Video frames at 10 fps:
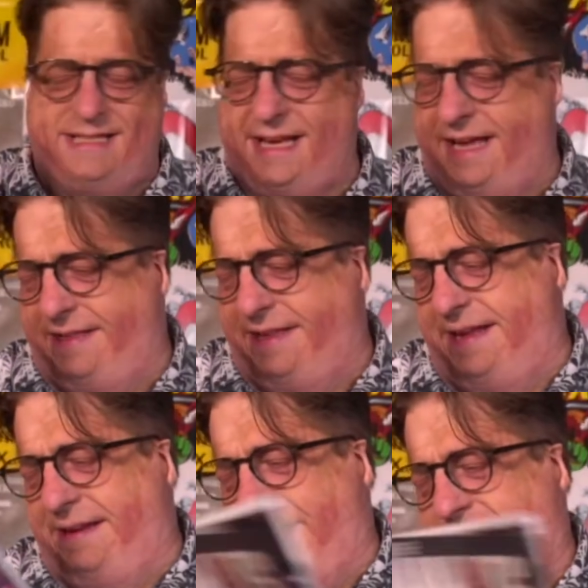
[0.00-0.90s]
that's not,
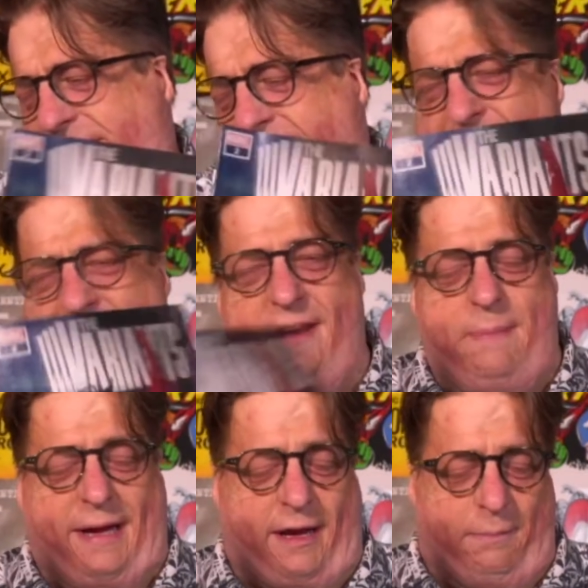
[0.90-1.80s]
I mean, it's kind of a
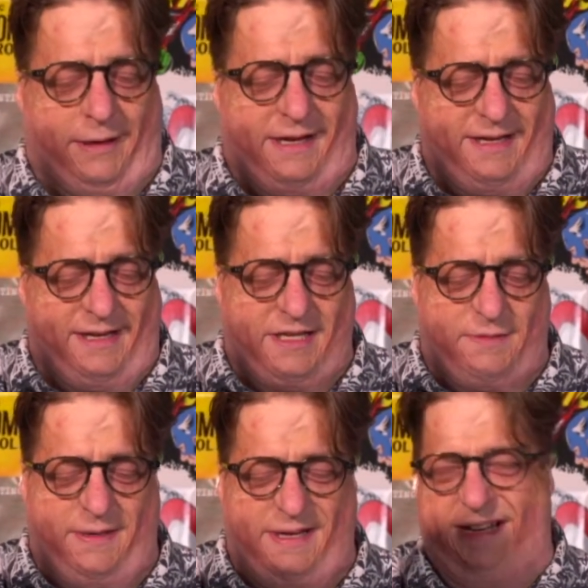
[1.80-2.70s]
nitpicky complaint, I
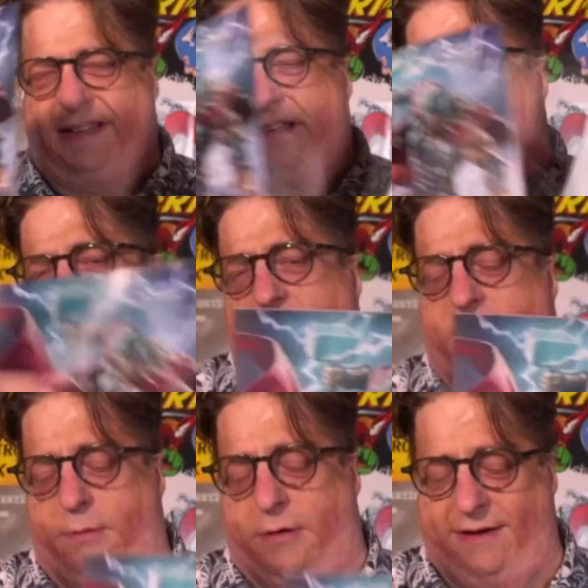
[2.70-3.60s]
guess, but it is a
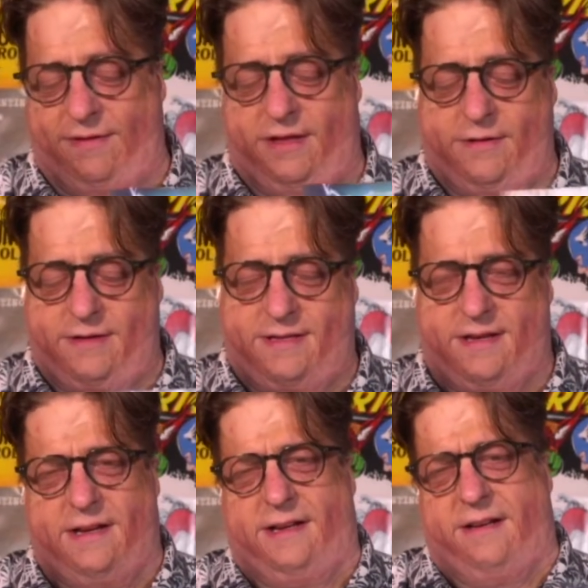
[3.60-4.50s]
superhero book, even though it's
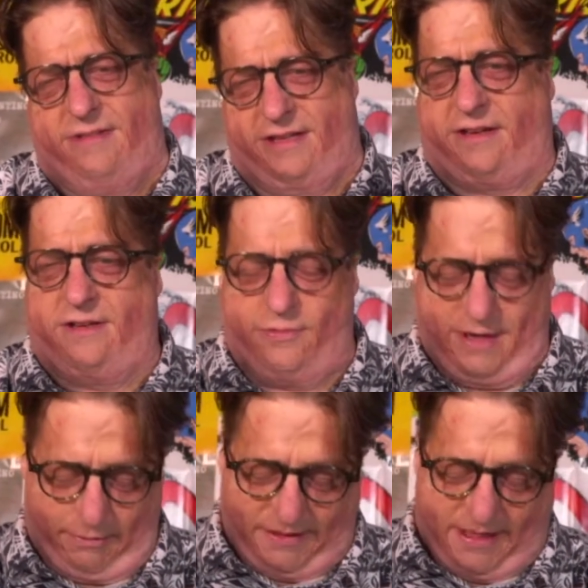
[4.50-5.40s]
Jessica
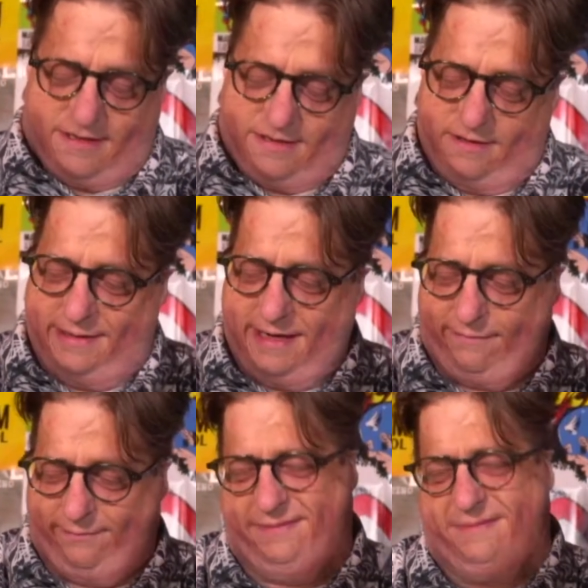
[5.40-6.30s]
Jones out of costume, and not